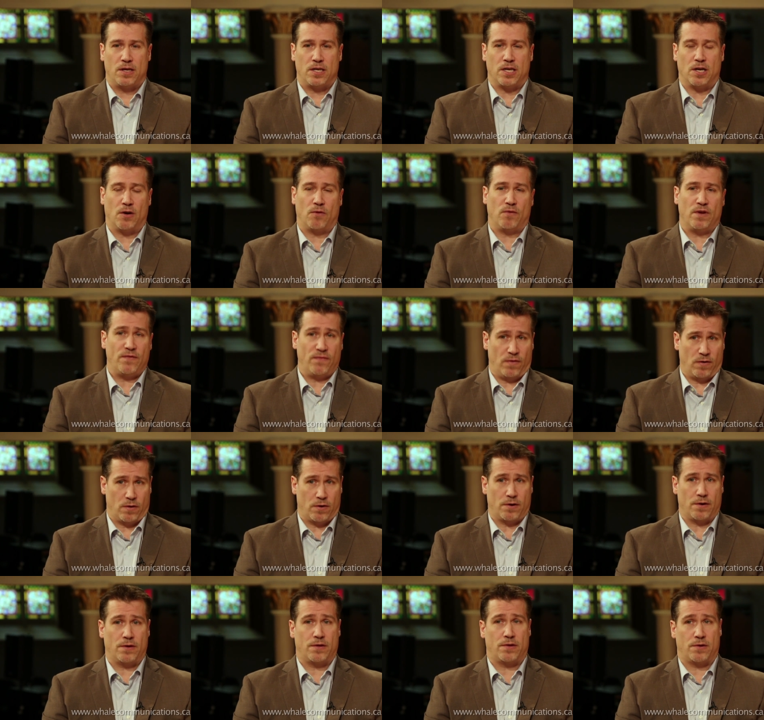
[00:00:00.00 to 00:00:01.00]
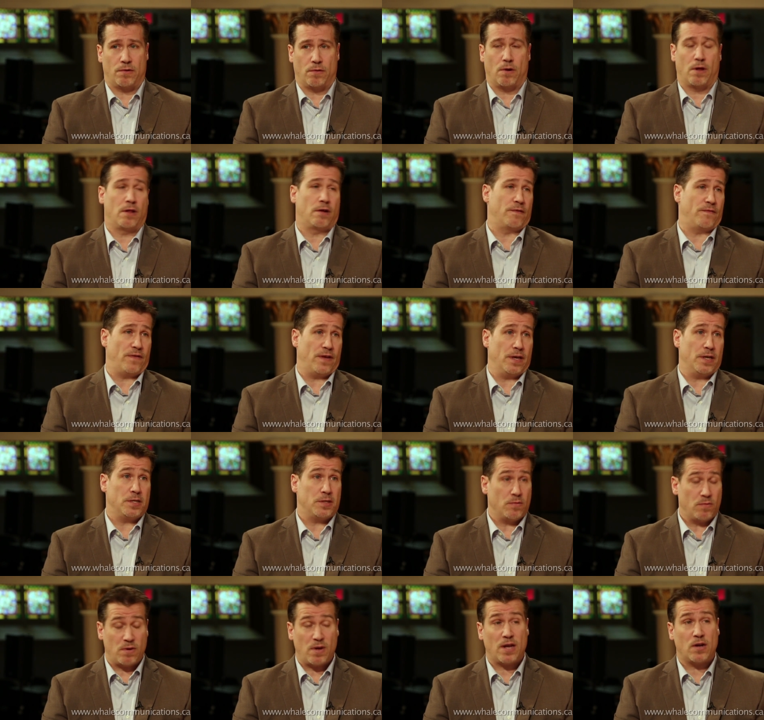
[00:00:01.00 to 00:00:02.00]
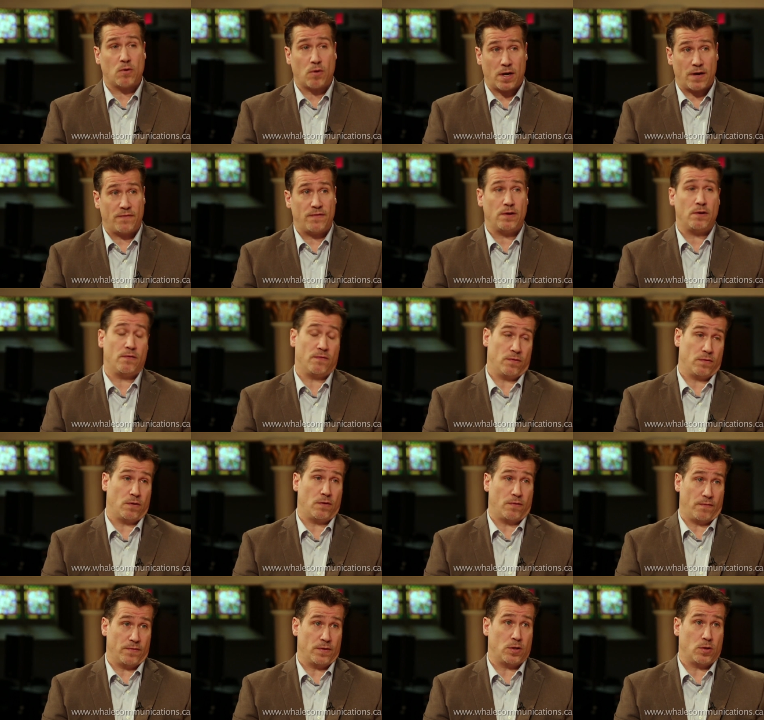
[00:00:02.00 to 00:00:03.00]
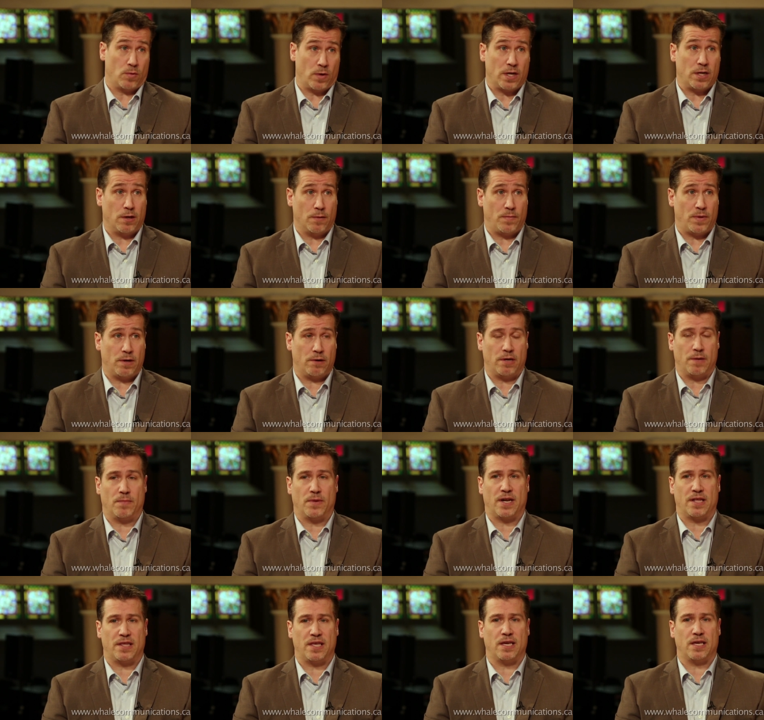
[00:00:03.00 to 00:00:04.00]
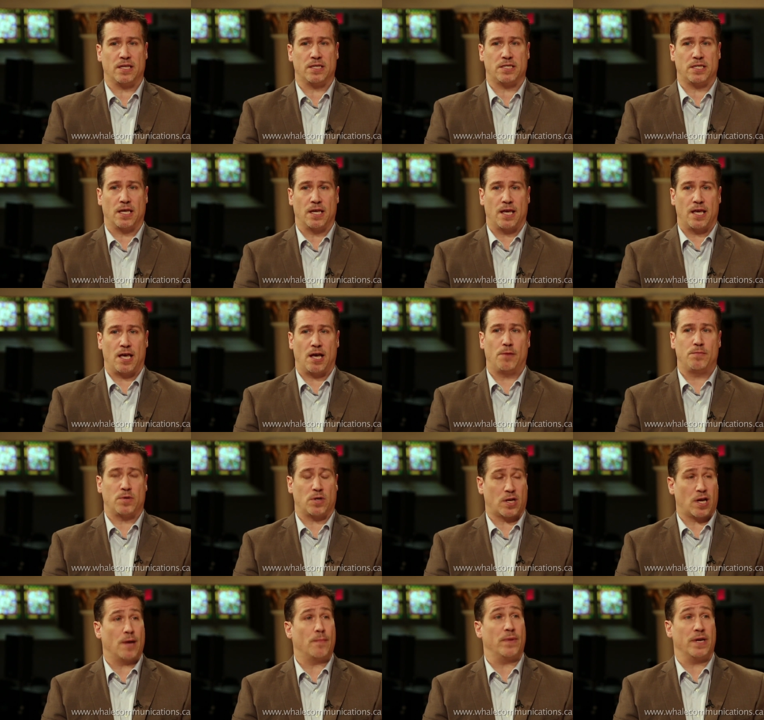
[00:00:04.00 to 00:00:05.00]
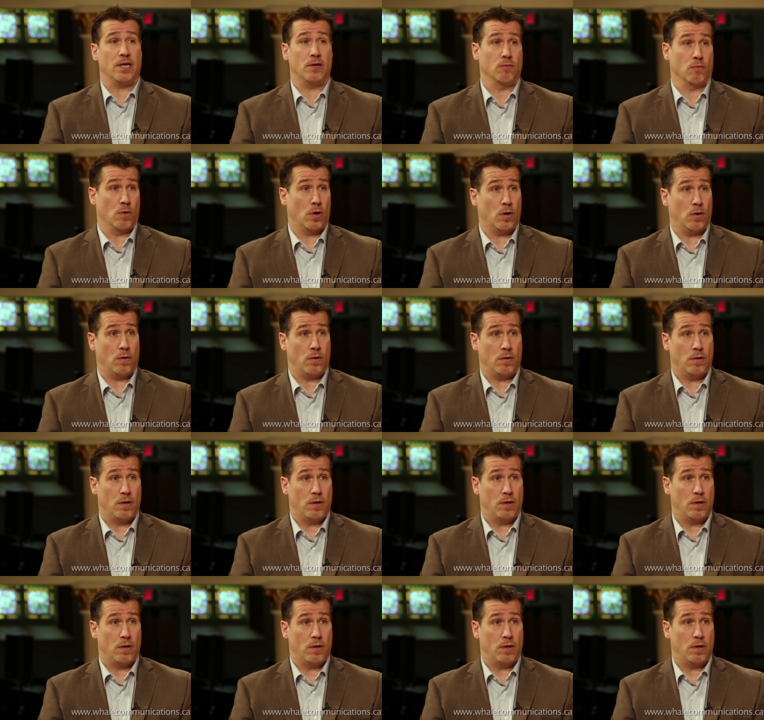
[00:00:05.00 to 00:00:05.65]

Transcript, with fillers: You know, we've learned through all our failures, and we had quite a few over, over the 20 year period, but I think it's helped our company grow.